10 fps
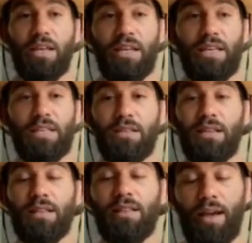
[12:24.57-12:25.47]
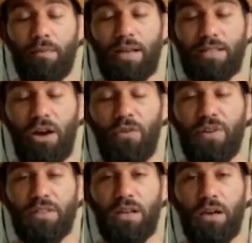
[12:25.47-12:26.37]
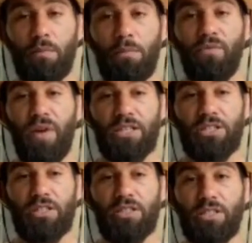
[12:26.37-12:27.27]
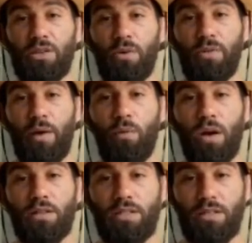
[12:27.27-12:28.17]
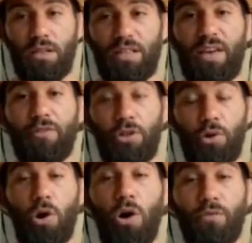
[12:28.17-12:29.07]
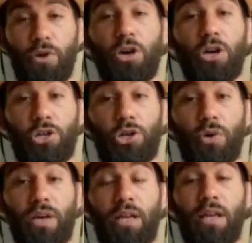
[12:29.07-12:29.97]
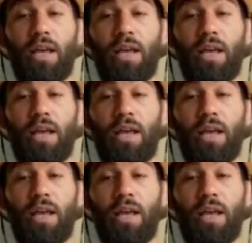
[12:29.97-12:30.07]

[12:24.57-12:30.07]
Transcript: he, like myself, is a perfectionist and someone that wants to give it their all. They're going to do it.